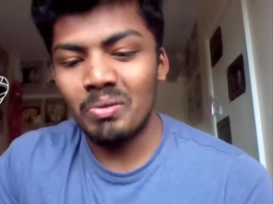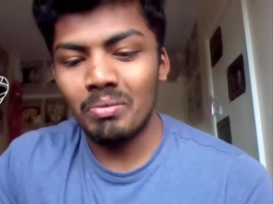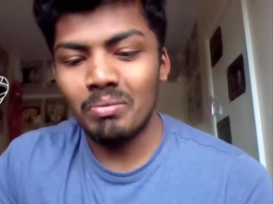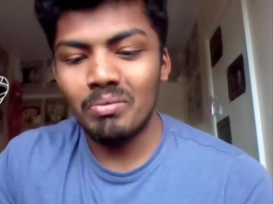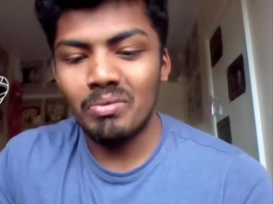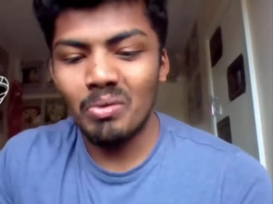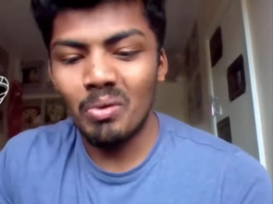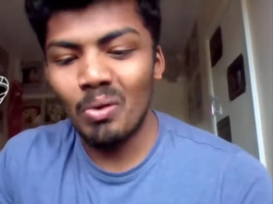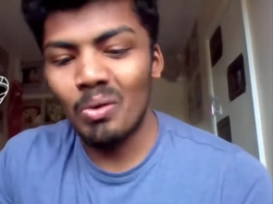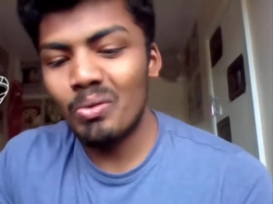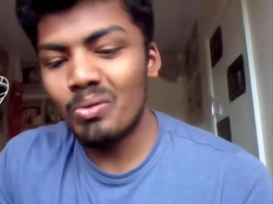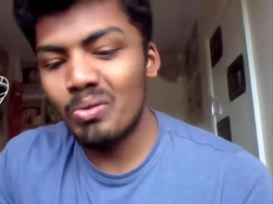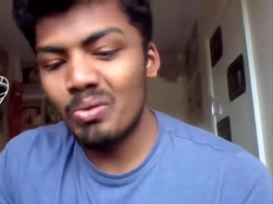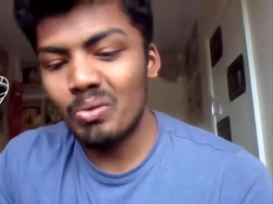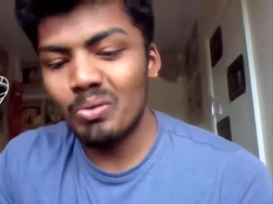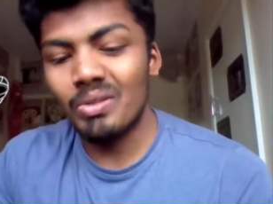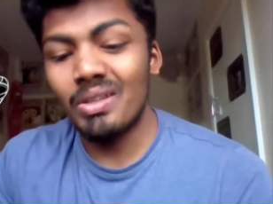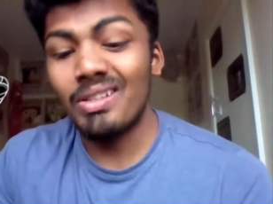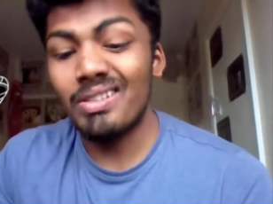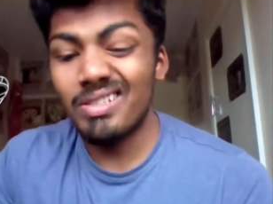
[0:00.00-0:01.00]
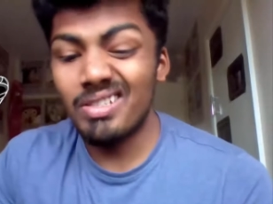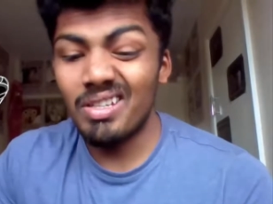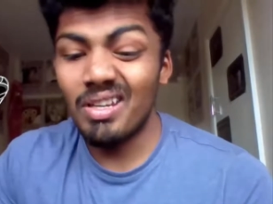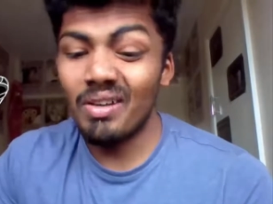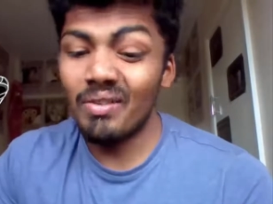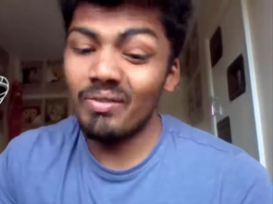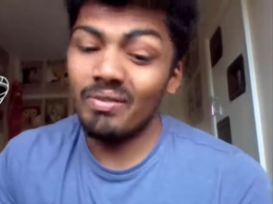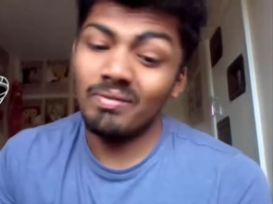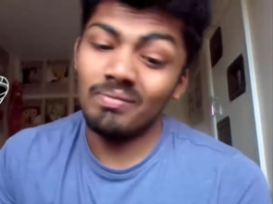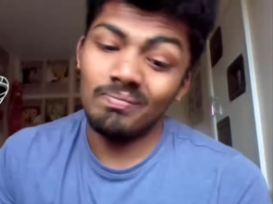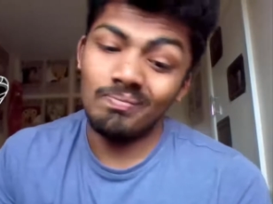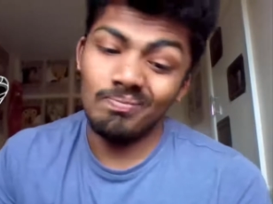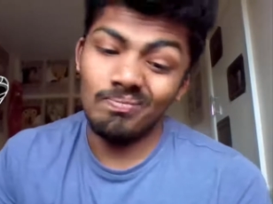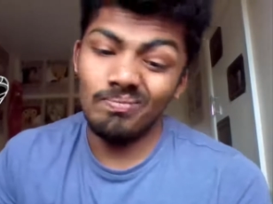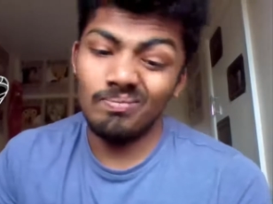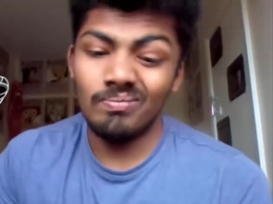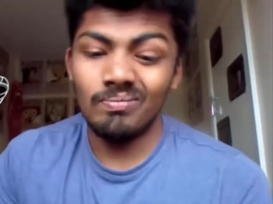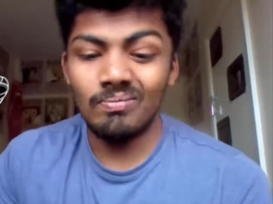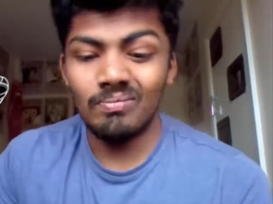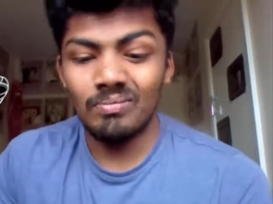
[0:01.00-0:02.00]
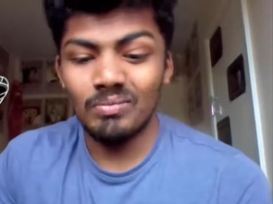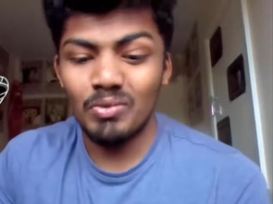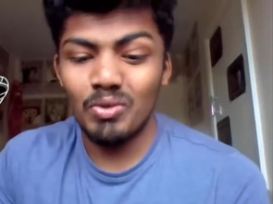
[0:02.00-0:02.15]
to Dog Tooth and stuff. Mm,